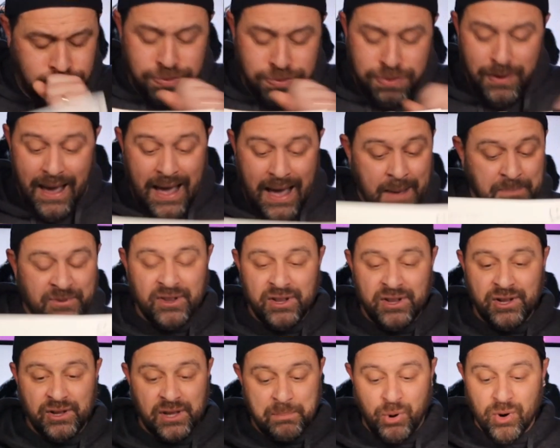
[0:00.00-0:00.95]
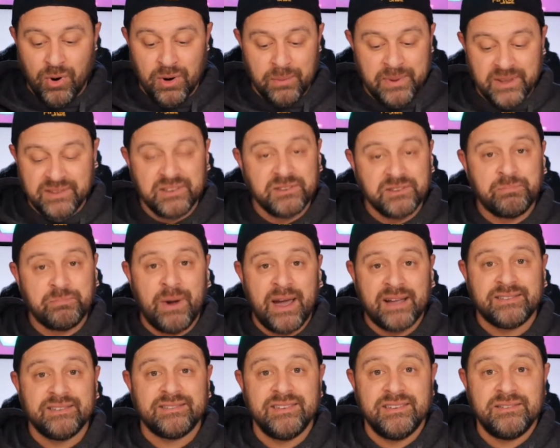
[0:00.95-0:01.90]
Absolutely poor business
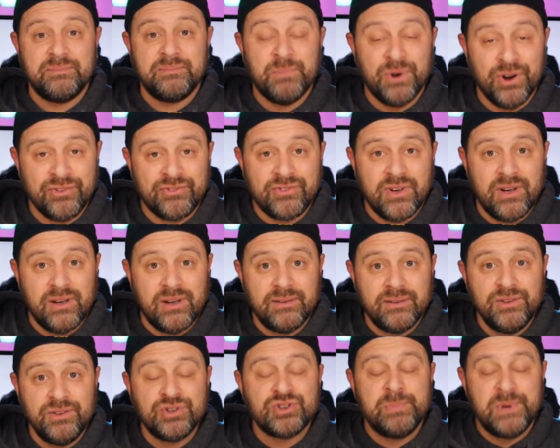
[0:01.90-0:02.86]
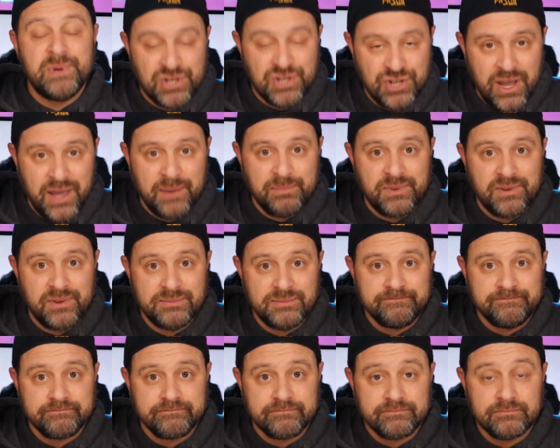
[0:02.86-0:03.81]
practices. Maersk, you should be ashamed.
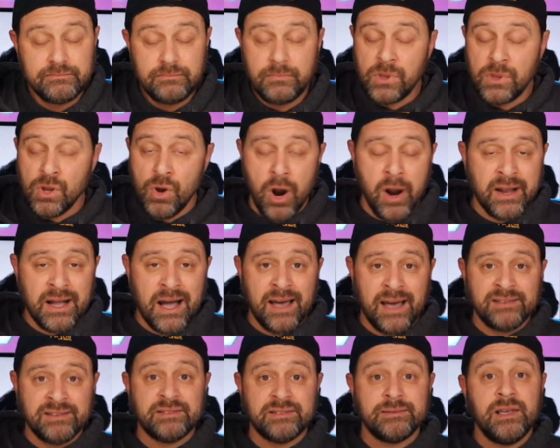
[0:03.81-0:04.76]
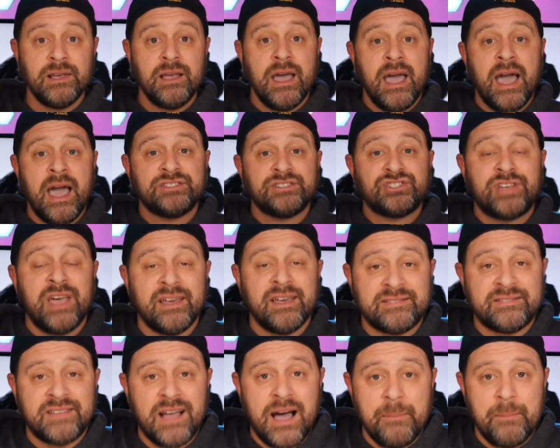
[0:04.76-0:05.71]
All right, guys.
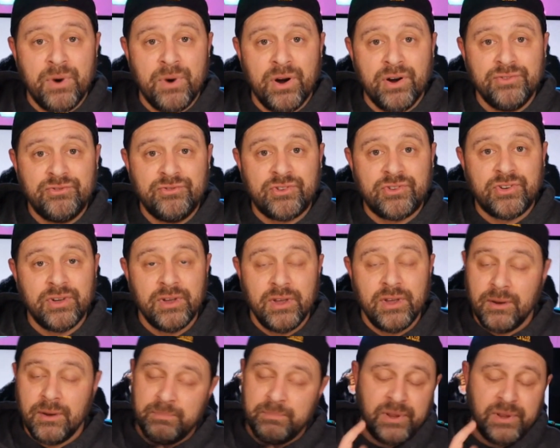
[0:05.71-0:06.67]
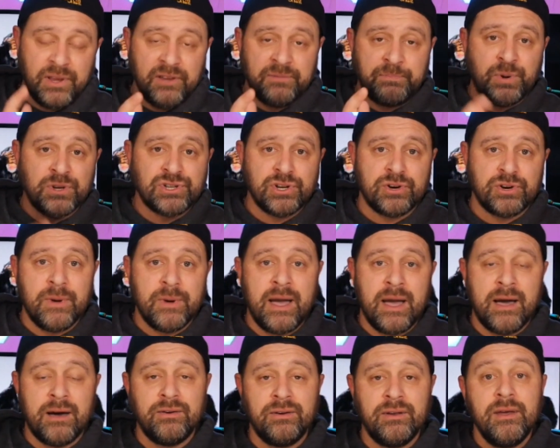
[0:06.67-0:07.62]
Hashtag stop Maersk. Please push it
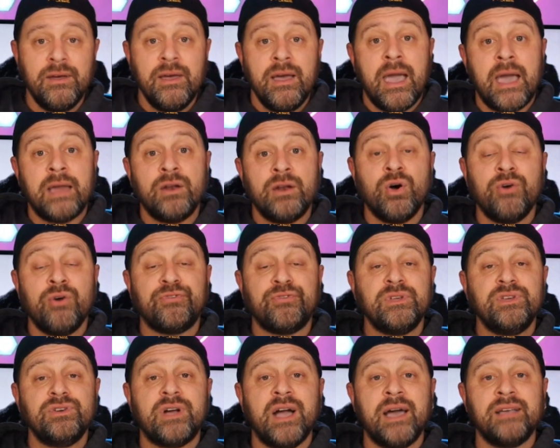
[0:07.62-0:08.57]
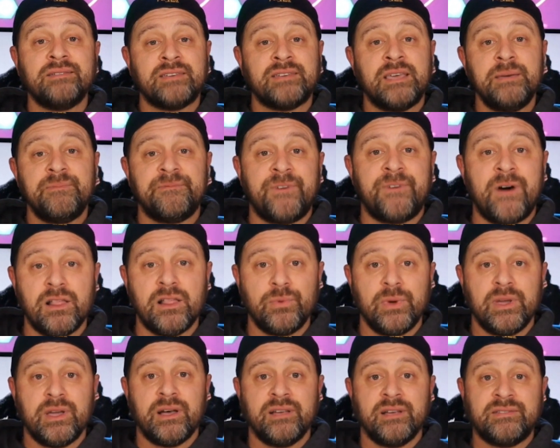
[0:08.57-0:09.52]
around. And hopefully you guys keep
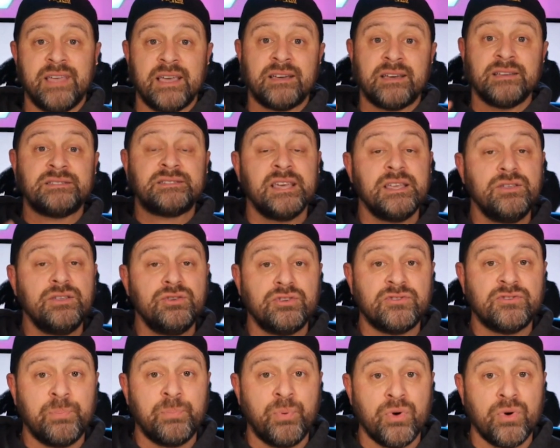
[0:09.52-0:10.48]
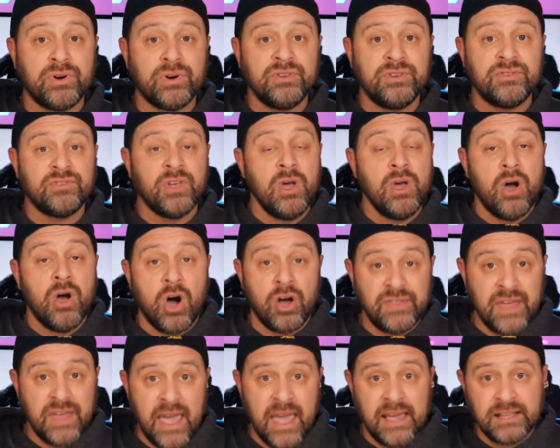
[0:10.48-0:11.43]
following us and continue to support us
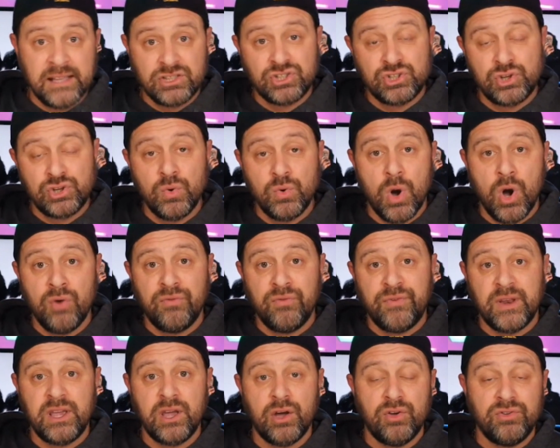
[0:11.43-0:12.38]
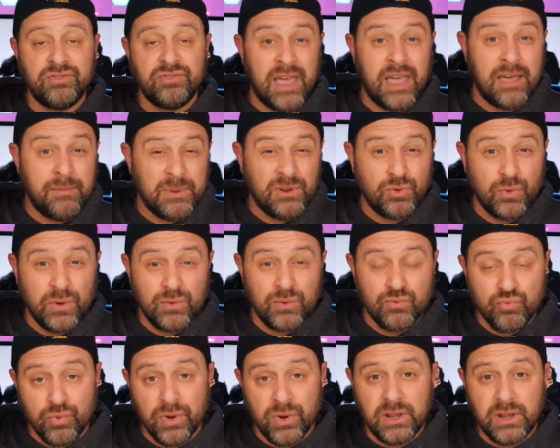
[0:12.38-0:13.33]
on the H2O videos. They have been
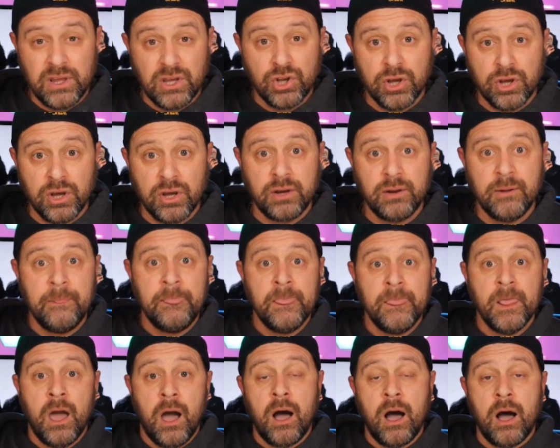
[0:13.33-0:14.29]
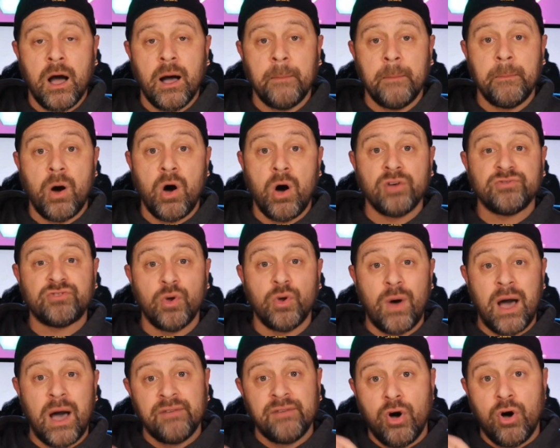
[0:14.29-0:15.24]
doing really good. I've
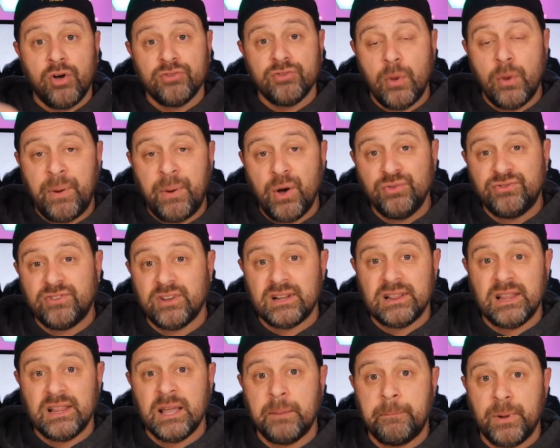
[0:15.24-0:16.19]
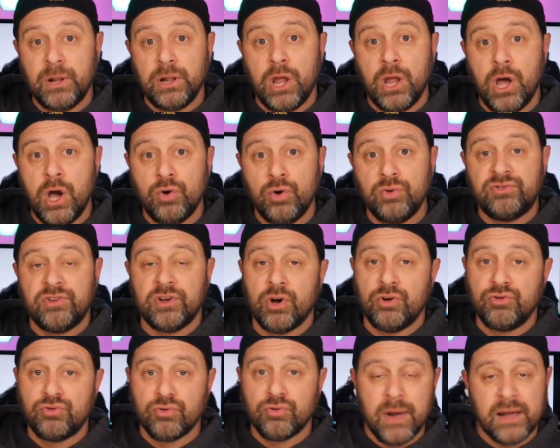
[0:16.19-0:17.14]
also posted a link below to
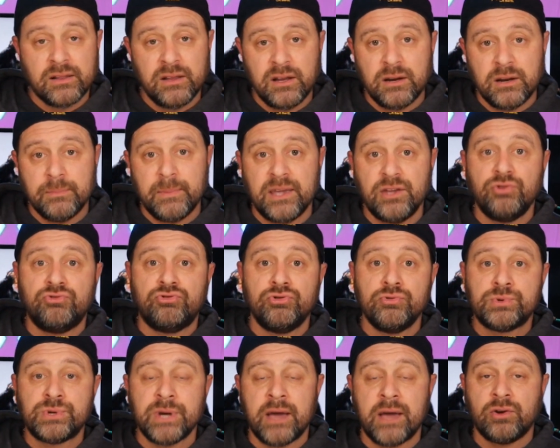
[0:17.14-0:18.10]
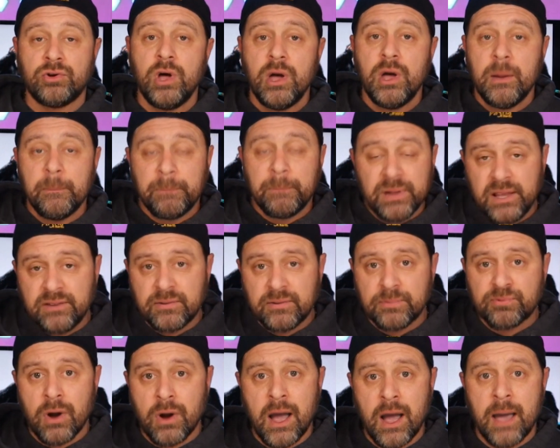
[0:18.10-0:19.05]
go directly to my YouTube channel. Please
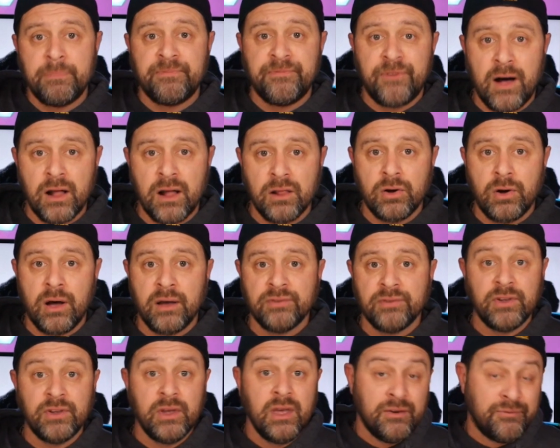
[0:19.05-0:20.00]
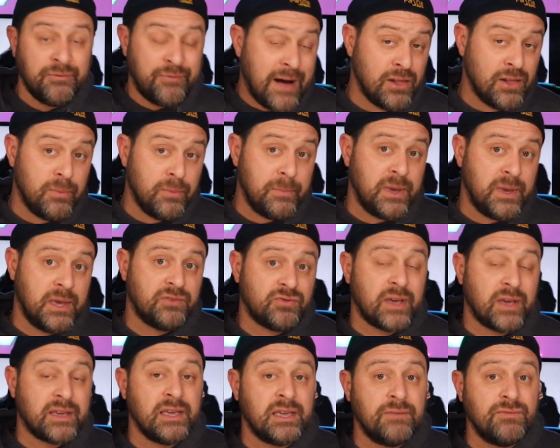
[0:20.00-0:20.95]
subscribe, follow us, follow me
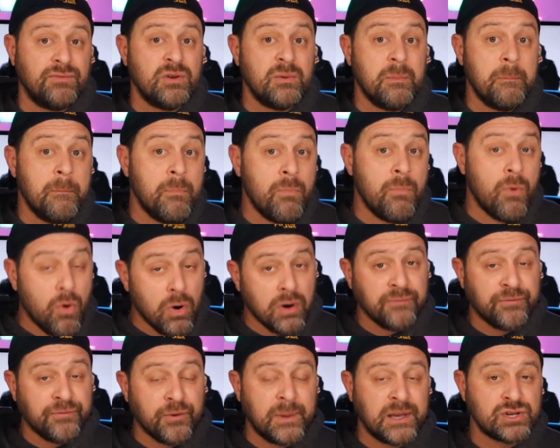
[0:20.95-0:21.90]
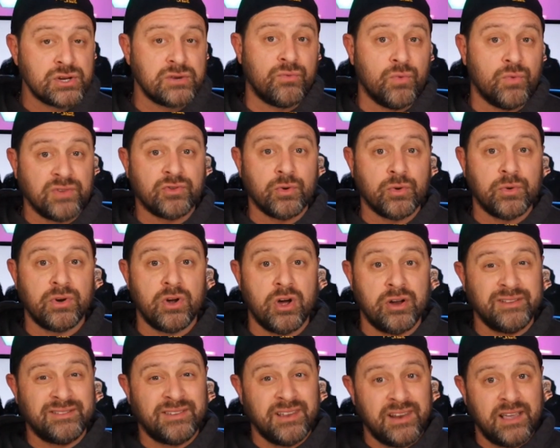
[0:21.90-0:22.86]
so I can give you more information of what's going
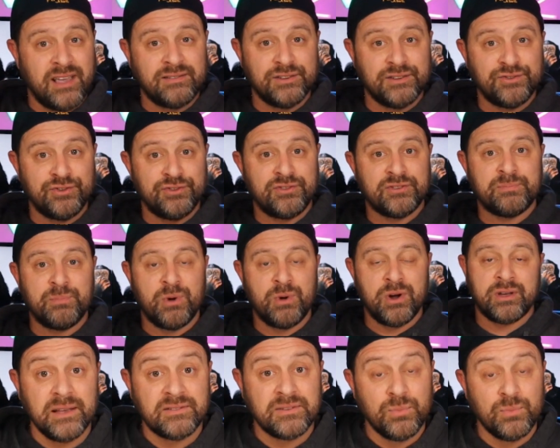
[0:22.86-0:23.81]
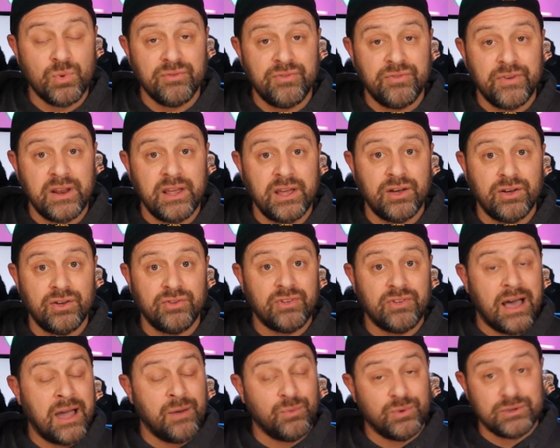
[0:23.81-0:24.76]
on in today's logistics market. More
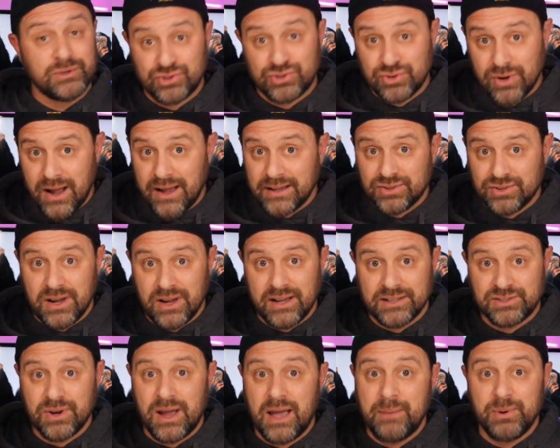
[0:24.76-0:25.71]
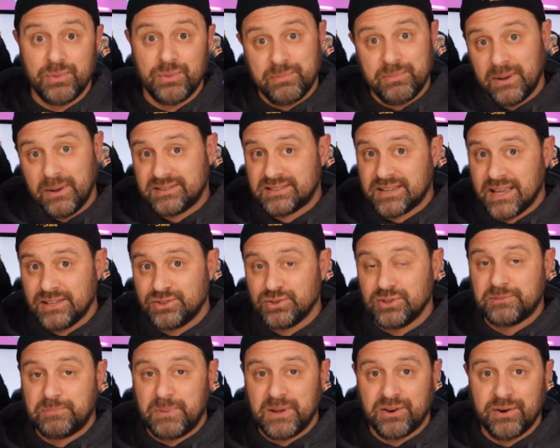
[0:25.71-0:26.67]
videos. I will try, but with my schedule,
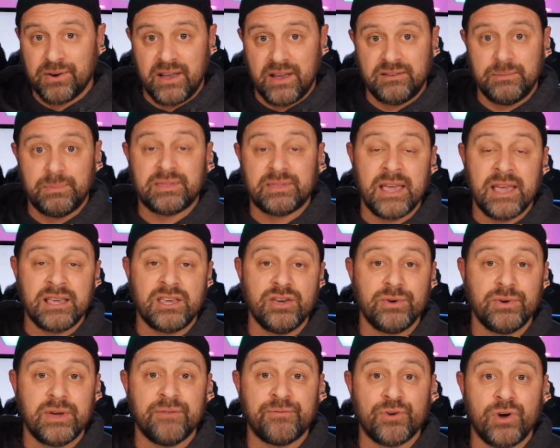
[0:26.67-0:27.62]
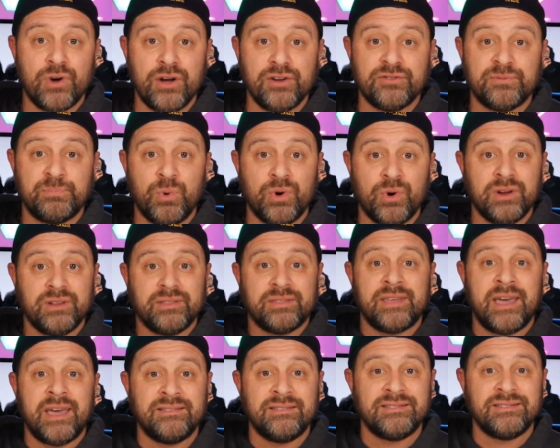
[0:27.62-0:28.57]
it's been crazy. But thank you again for all your support.
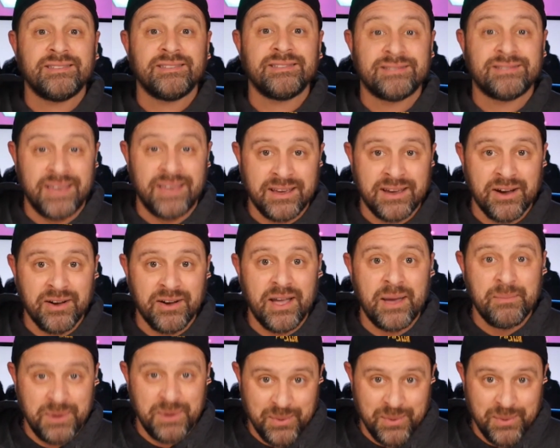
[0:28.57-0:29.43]
Thanks. Take care.